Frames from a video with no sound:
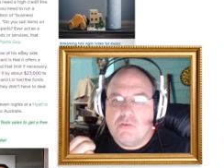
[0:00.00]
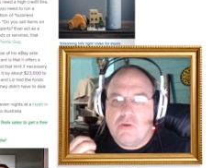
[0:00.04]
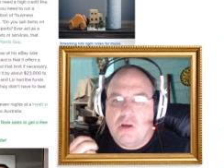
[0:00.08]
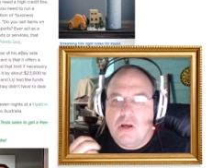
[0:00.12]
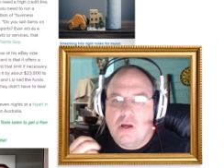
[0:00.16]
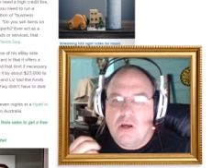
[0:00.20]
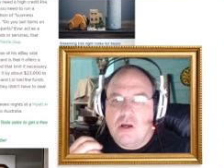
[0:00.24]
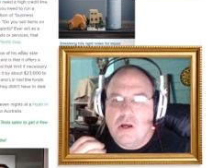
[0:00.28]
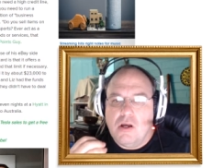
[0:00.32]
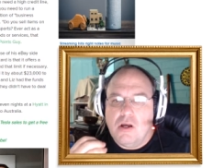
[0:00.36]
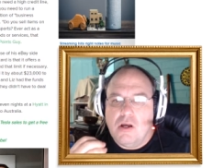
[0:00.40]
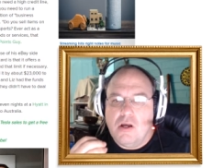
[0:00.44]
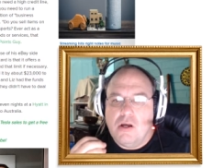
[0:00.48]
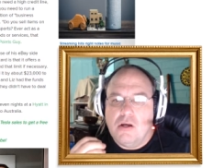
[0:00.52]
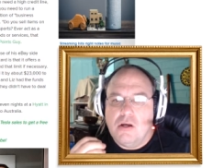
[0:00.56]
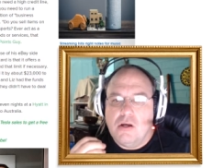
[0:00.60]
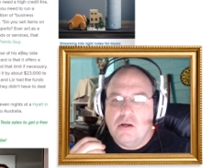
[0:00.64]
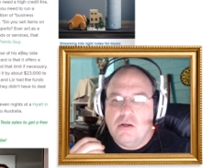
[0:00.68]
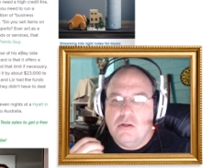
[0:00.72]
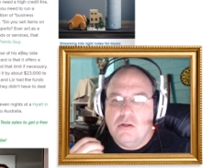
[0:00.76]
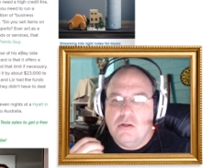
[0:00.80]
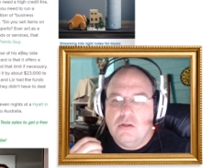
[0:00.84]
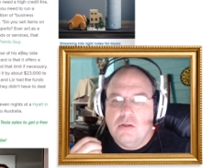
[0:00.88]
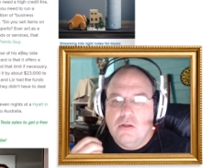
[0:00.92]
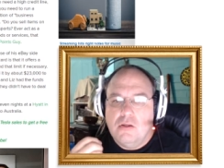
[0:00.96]

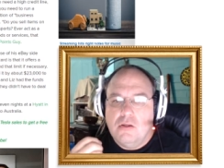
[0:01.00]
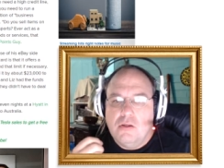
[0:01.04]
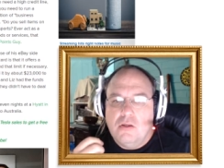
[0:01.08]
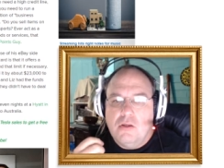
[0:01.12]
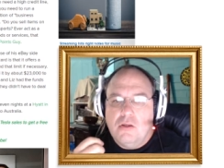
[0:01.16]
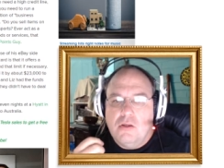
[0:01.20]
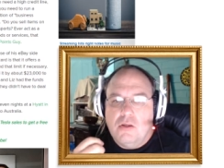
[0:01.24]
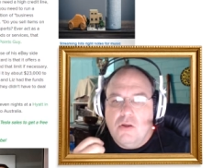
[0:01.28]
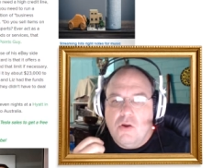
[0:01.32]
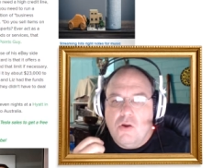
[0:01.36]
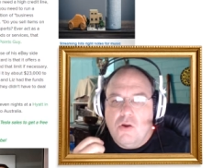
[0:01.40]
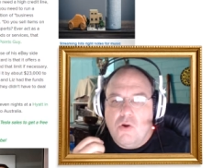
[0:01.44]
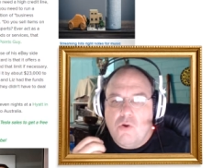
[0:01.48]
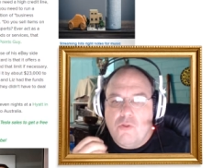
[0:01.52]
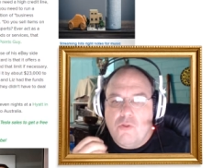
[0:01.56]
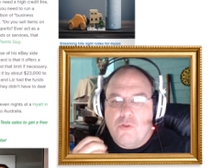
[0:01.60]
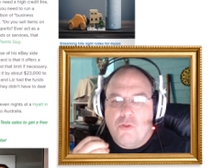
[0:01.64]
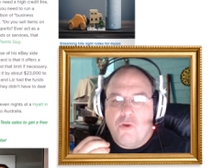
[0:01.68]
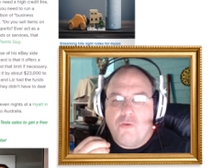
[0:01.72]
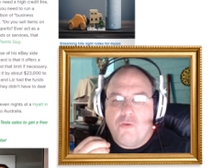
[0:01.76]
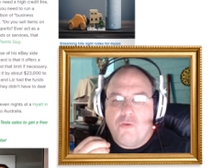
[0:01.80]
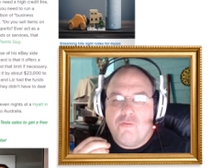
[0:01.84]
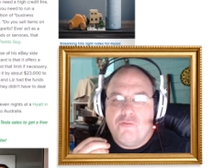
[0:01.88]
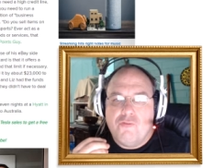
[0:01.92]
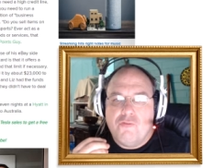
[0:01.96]
Uh, or
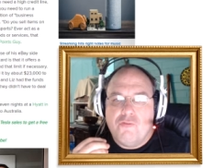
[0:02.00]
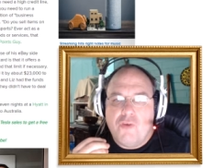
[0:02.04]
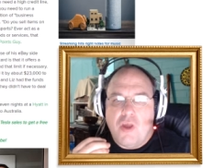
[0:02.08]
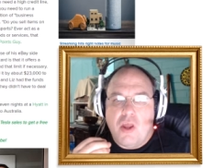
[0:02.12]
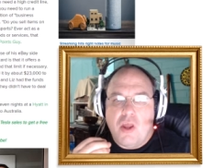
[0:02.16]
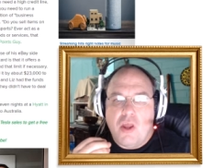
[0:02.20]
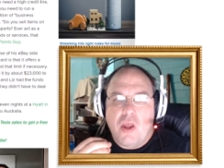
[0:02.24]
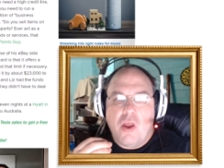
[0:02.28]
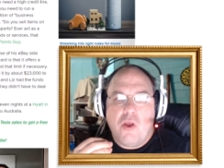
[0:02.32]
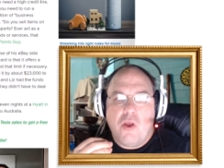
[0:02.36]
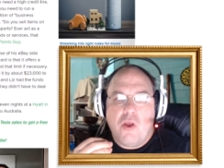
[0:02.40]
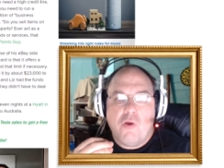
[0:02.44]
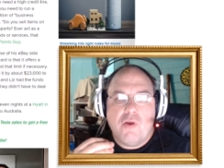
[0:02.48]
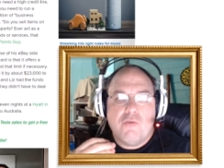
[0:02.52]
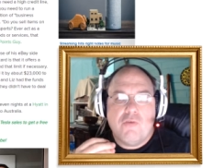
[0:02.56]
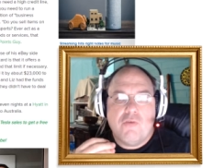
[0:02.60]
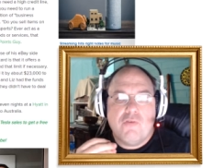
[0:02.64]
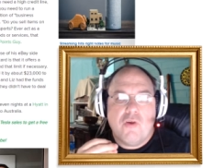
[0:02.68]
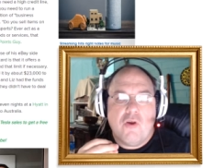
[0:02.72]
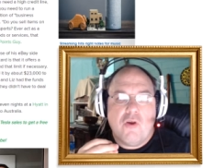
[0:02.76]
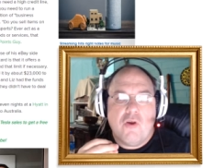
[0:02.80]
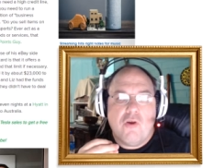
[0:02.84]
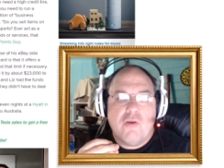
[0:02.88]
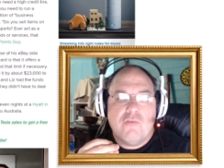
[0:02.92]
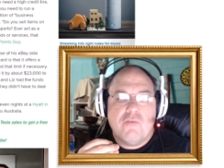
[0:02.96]
they're very,
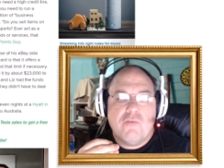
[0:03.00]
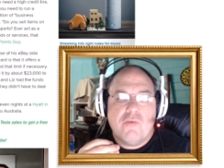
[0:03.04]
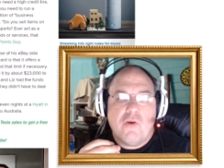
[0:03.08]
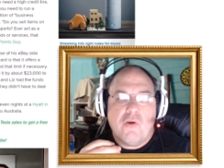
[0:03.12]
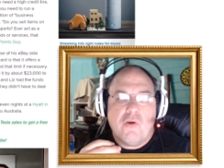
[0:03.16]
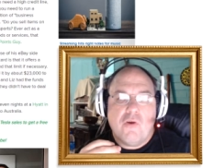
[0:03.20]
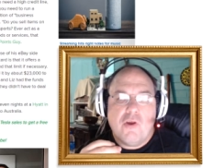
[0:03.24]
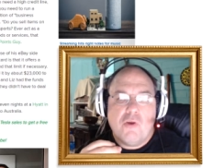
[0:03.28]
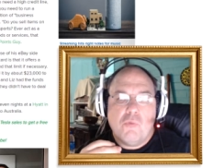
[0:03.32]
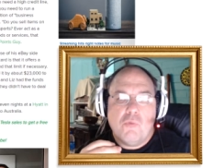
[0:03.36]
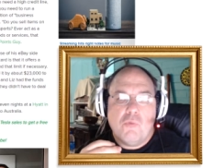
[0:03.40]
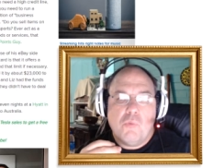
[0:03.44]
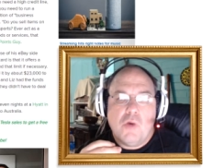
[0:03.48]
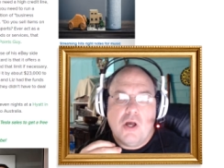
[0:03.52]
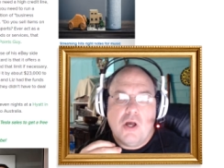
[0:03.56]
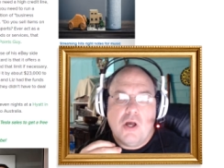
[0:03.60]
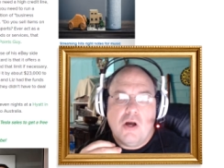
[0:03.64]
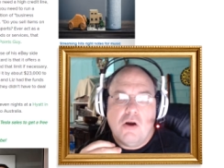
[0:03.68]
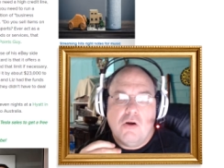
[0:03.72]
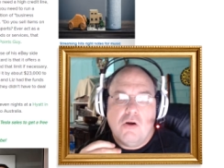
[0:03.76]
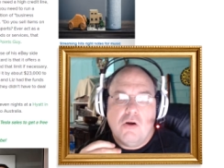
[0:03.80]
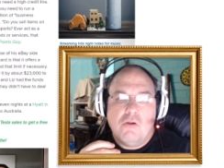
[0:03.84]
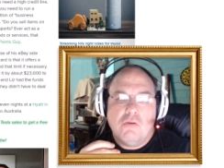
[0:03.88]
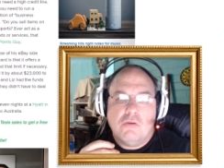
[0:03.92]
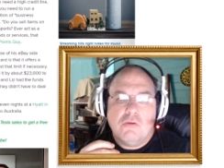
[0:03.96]
very, very
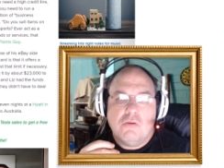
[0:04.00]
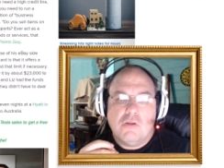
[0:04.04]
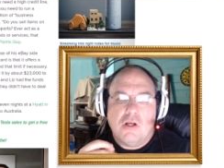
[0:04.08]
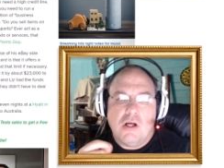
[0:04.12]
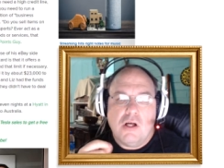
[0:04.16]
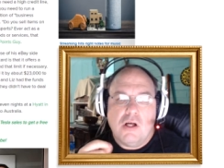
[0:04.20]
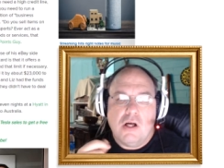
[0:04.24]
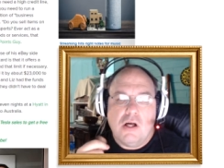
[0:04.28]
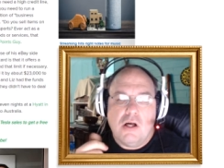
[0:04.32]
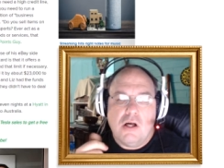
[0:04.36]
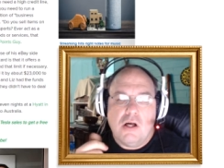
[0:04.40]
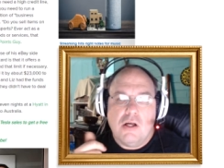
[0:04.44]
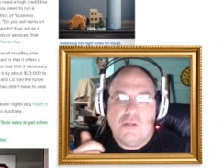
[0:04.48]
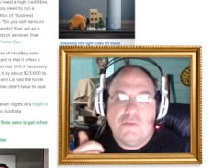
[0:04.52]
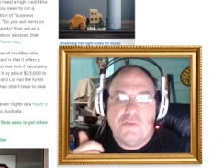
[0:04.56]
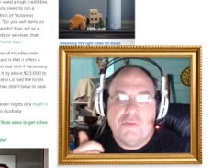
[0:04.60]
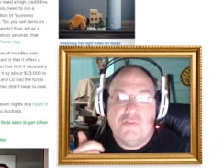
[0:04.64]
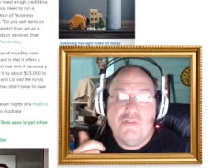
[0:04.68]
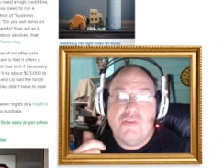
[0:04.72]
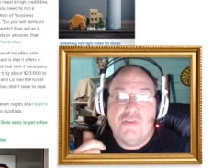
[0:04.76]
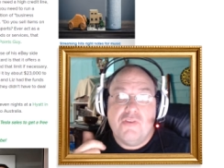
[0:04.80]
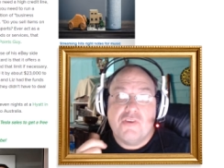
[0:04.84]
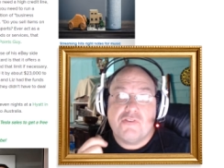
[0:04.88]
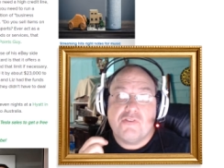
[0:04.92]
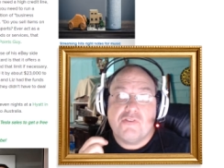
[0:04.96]
well uh,
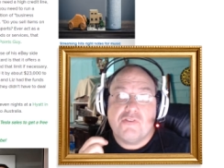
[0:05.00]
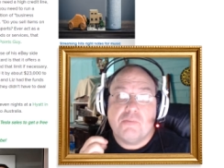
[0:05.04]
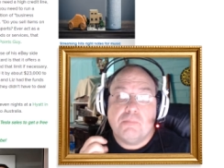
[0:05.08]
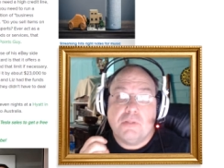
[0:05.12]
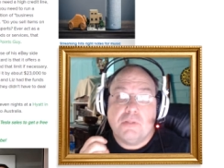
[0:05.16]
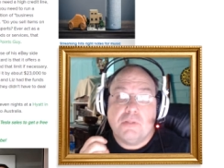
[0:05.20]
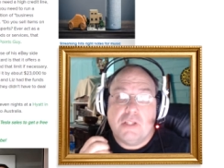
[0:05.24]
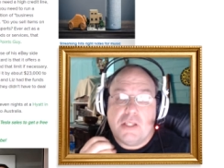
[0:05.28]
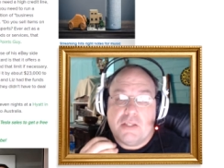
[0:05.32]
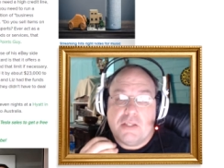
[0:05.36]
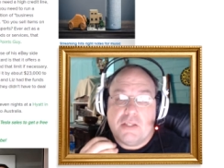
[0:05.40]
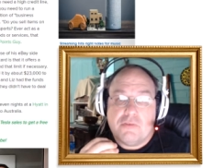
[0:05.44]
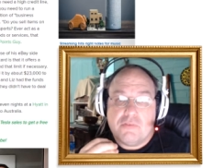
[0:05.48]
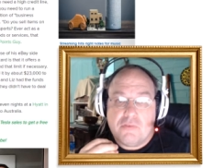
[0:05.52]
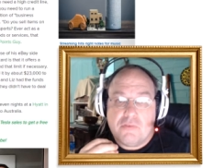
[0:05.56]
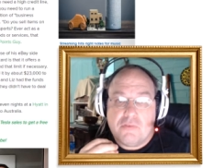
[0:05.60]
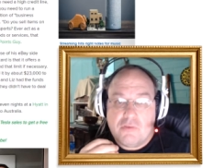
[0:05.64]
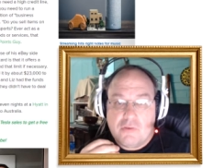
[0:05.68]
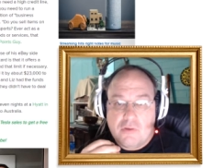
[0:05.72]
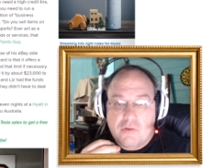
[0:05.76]
disciplined,